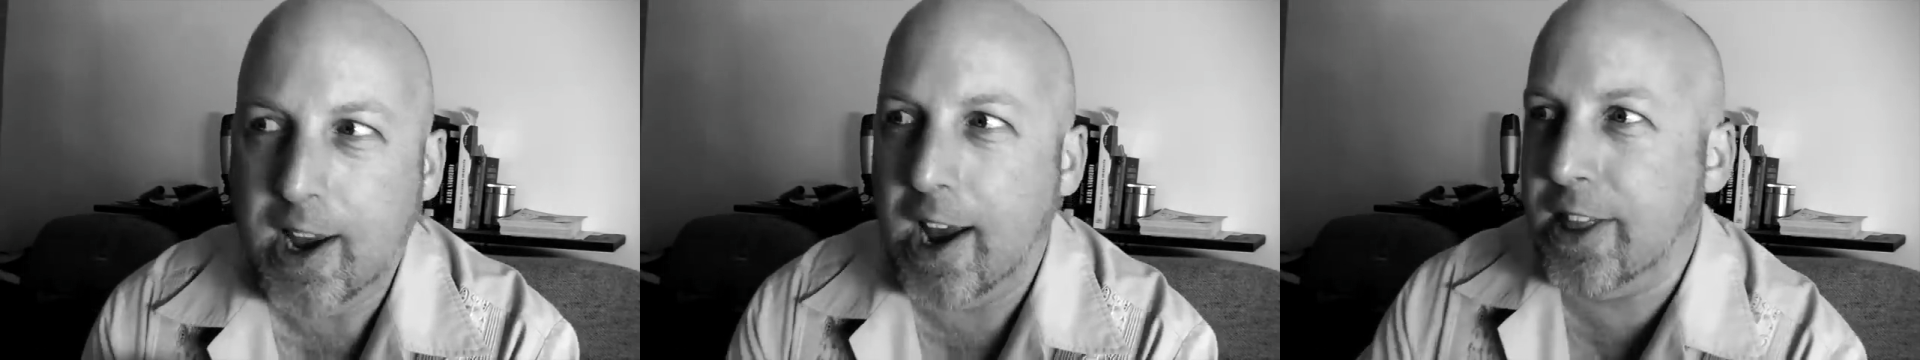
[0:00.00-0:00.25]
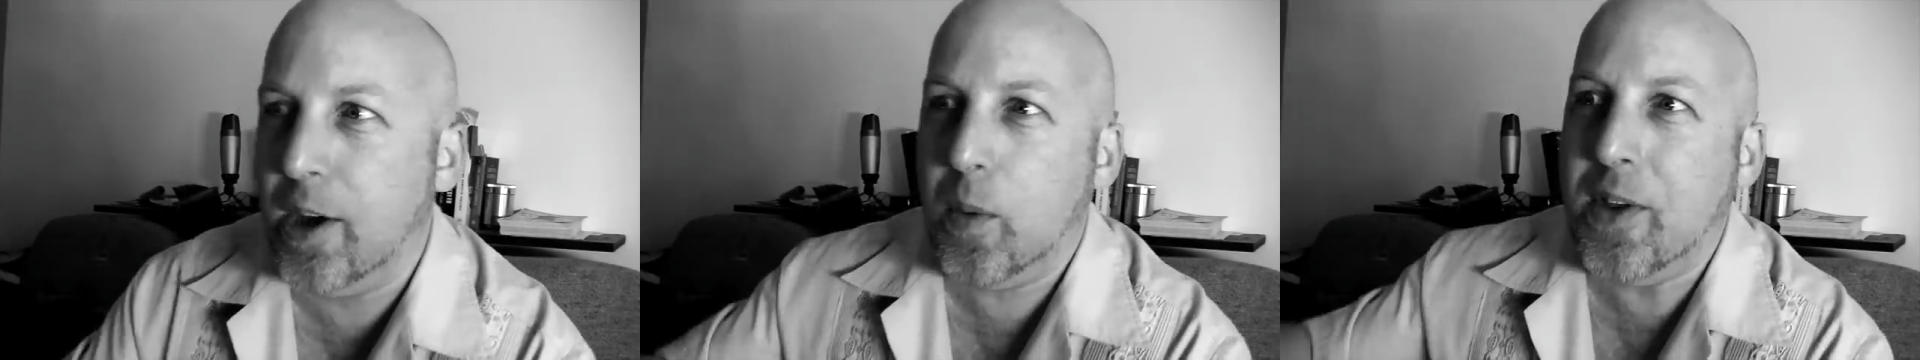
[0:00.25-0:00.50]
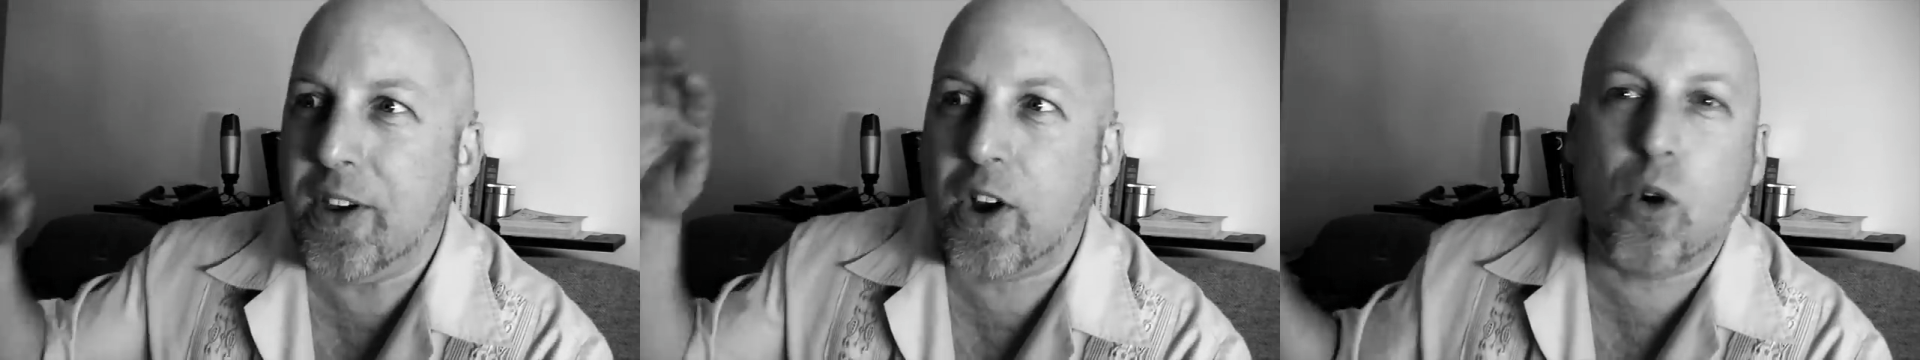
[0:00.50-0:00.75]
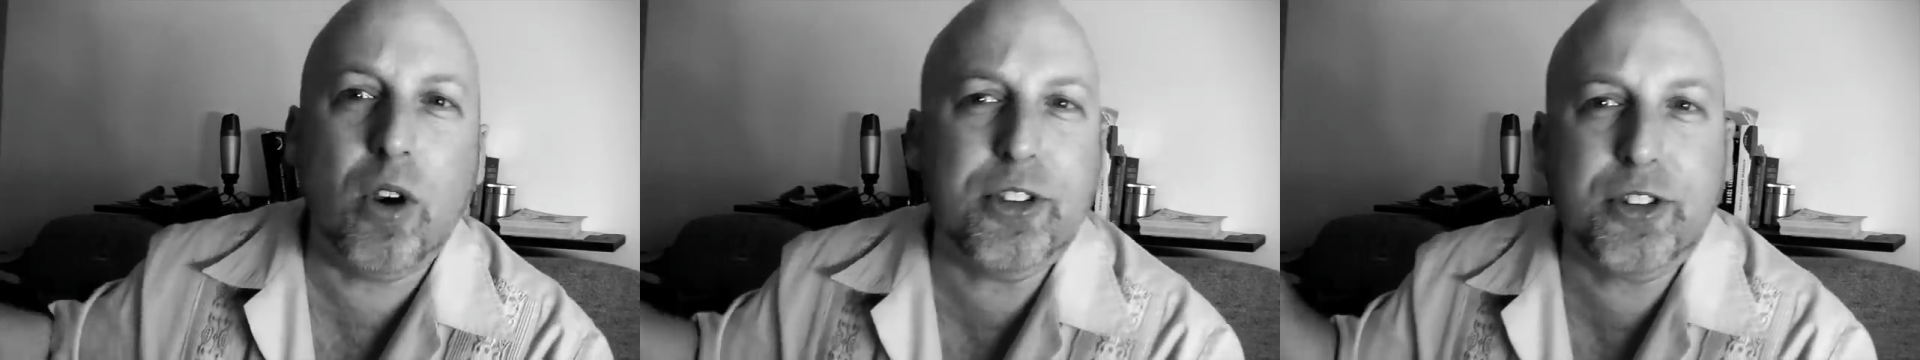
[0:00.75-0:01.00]
And that when the
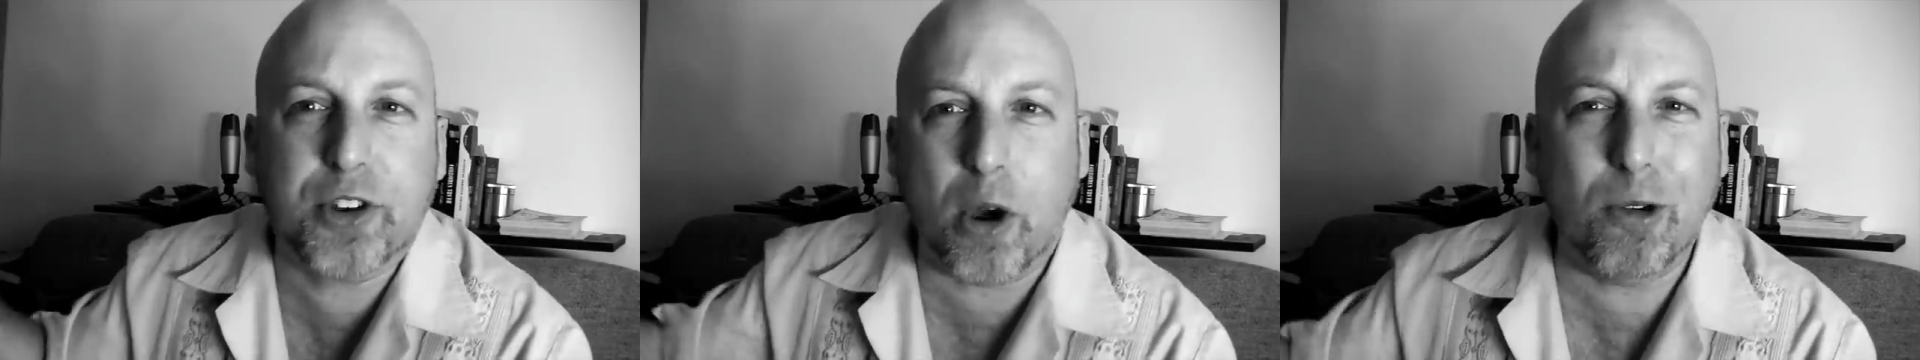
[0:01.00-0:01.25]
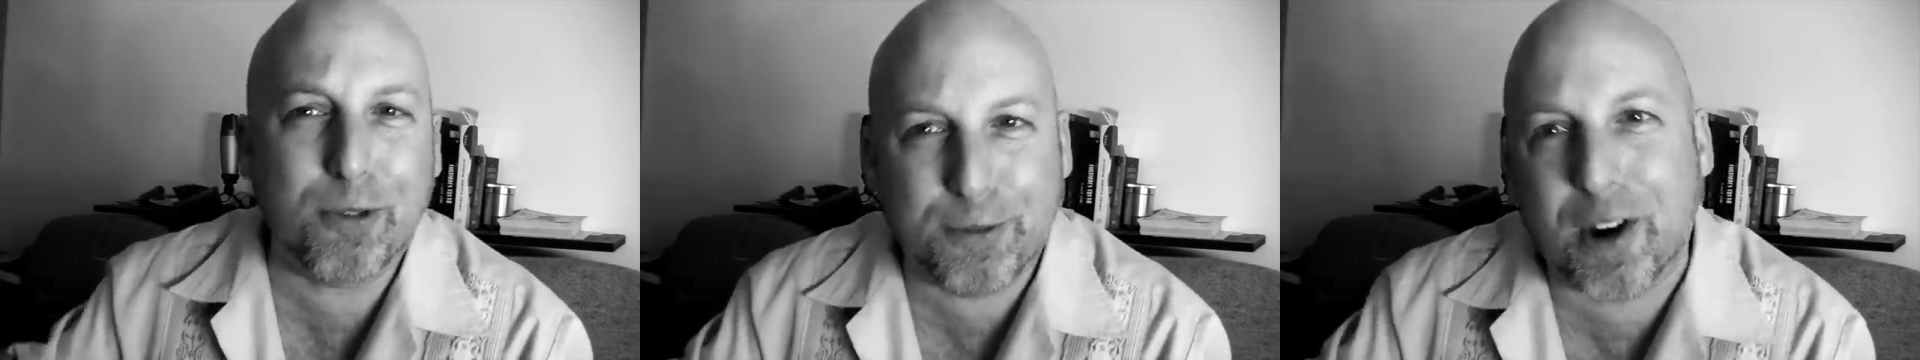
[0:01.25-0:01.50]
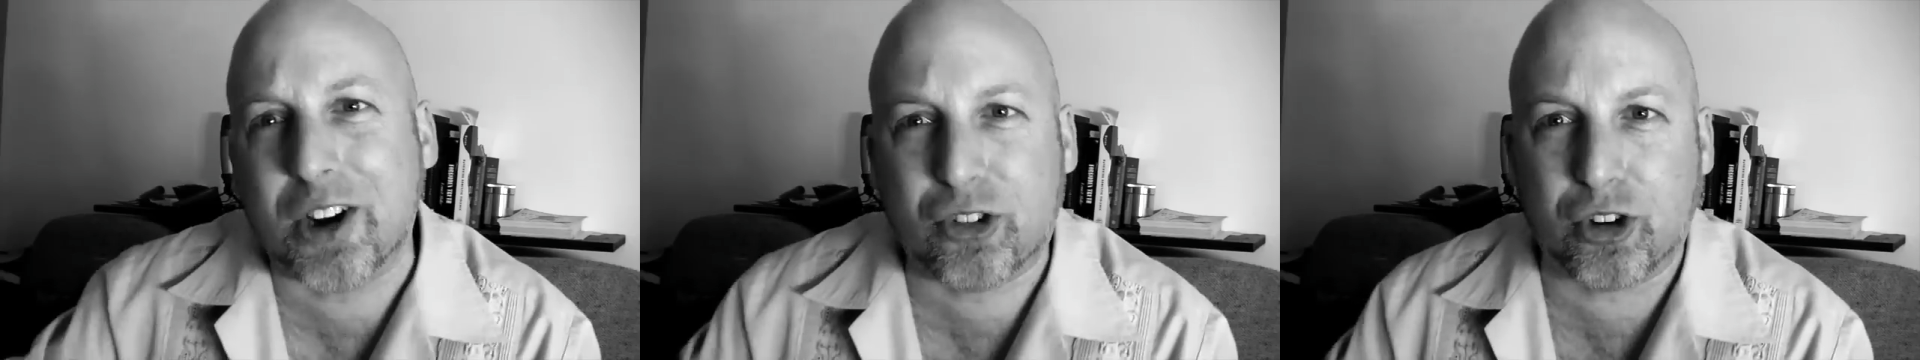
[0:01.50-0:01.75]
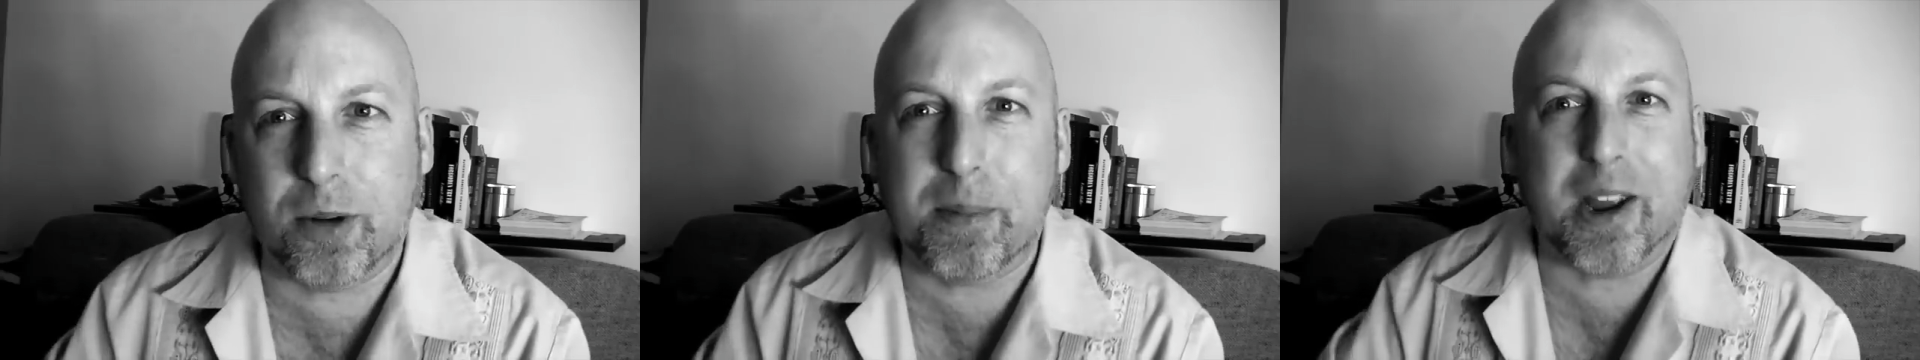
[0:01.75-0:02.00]
courts don't
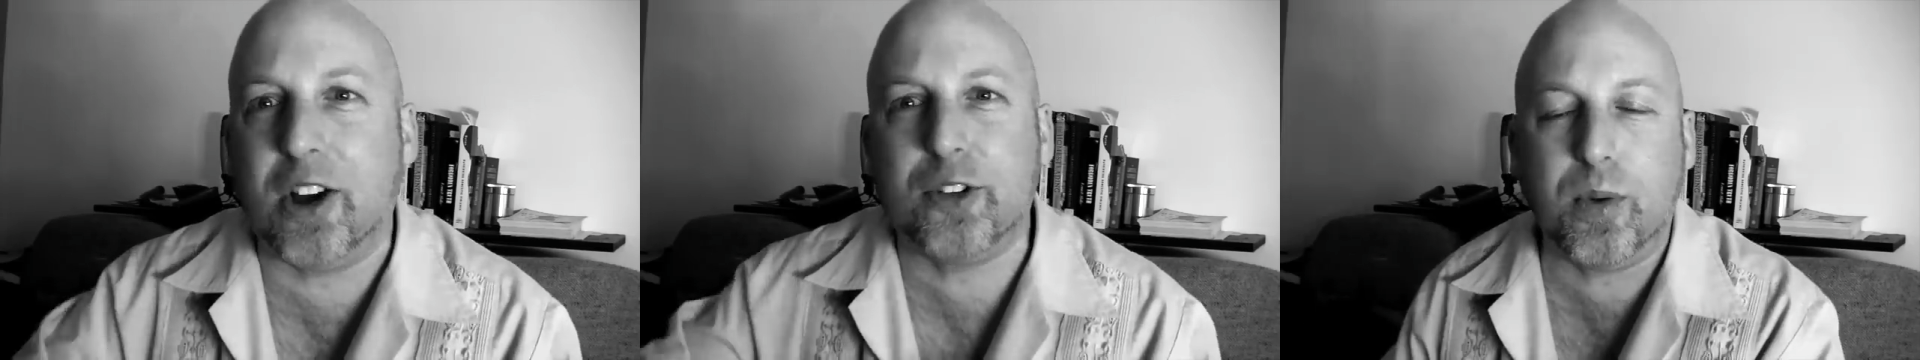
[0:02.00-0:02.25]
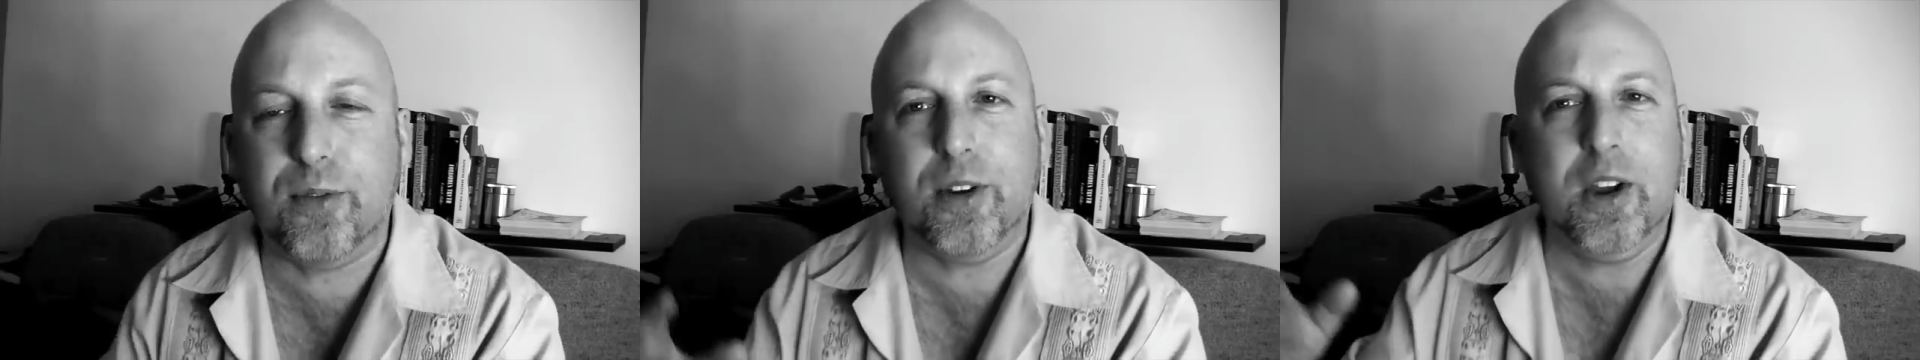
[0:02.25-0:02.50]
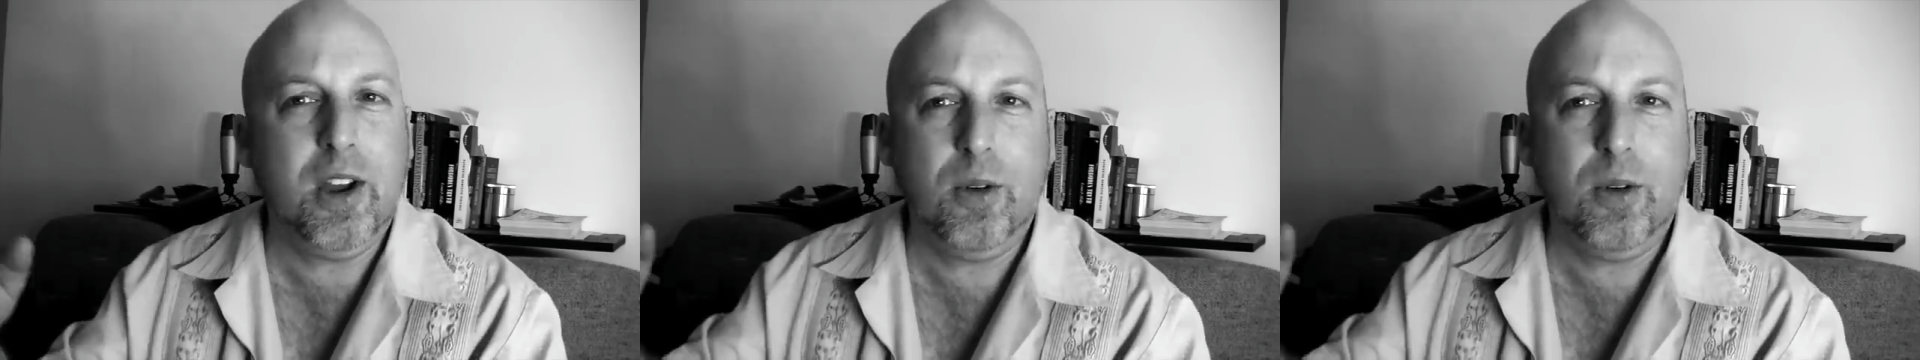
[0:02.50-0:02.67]
function, because we've